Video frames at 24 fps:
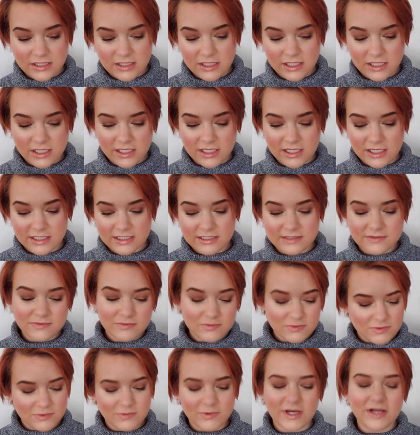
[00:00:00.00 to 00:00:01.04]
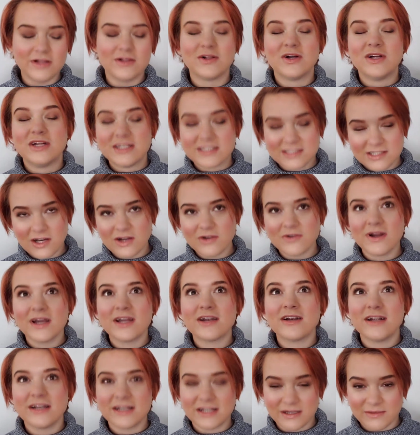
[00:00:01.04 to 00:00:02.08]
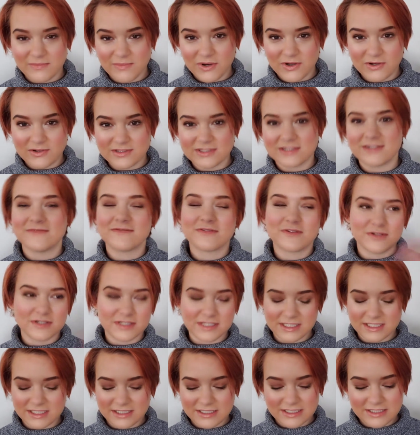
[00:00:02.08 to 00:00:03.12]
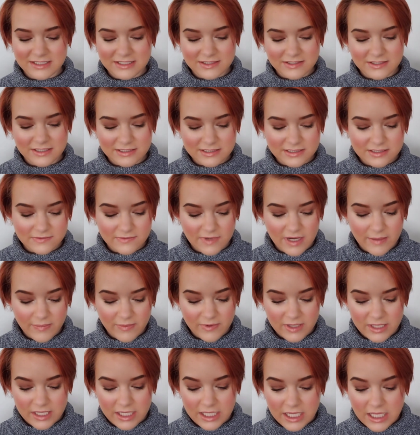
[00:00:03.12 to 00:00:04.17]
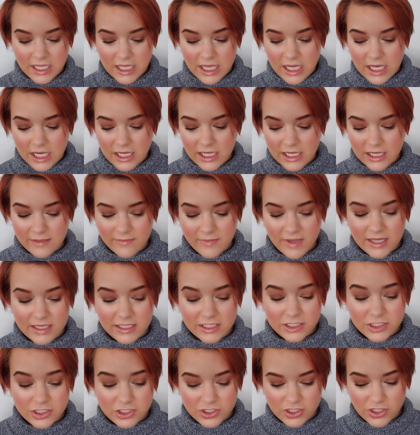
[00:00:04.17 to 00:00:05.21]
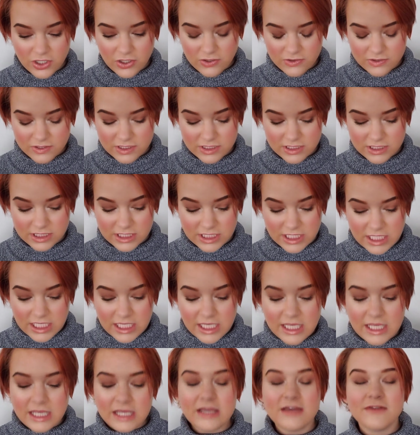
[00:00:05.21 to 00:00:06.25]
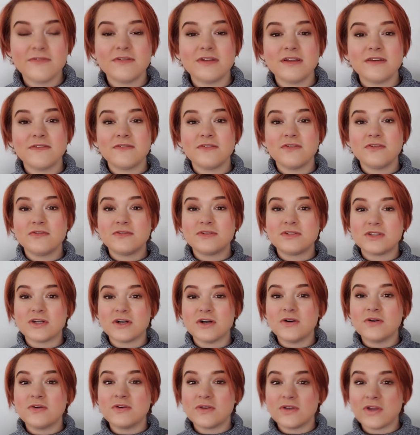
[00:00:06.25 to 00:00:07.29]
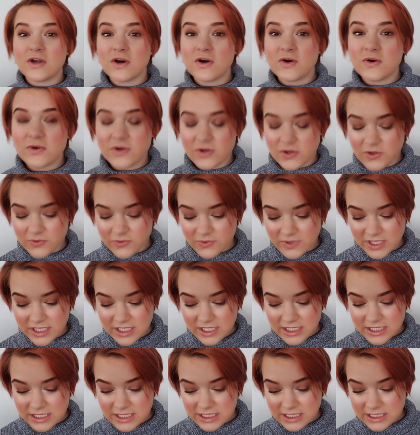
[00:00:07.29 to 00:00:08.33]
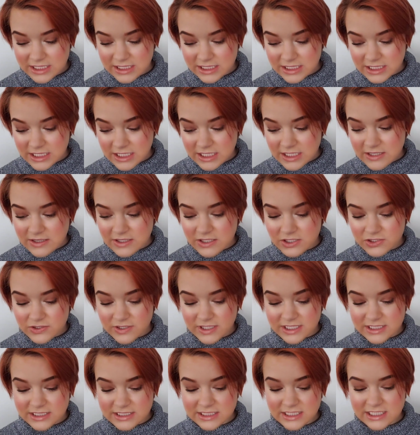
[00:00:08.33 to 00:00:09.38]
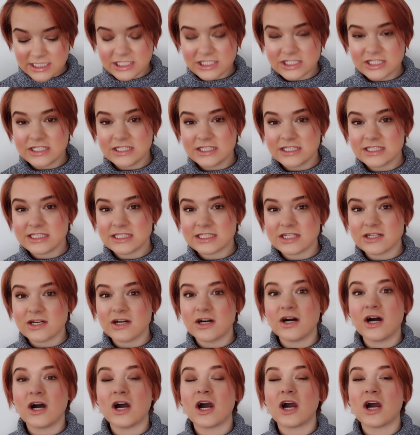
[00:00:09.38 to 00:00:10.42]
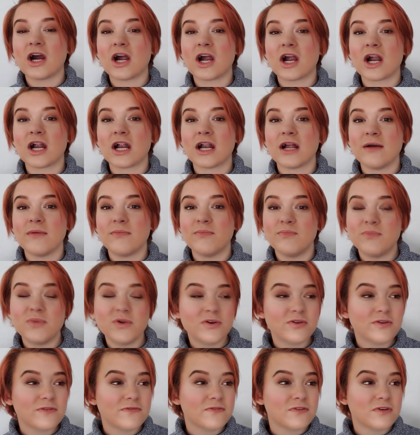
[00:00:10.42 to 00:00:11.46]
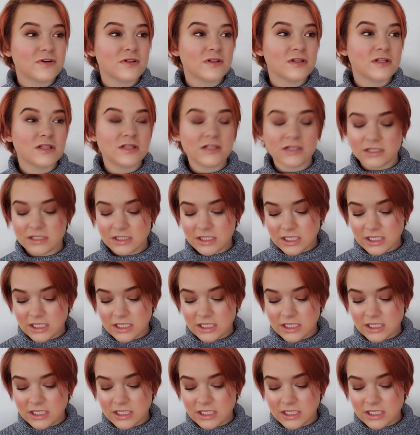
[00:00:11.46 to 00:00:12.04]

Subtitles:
Songwriter and composer. Of course, he does the rapping, and it shows. Even if you don't know Korean, the translations are beautiful.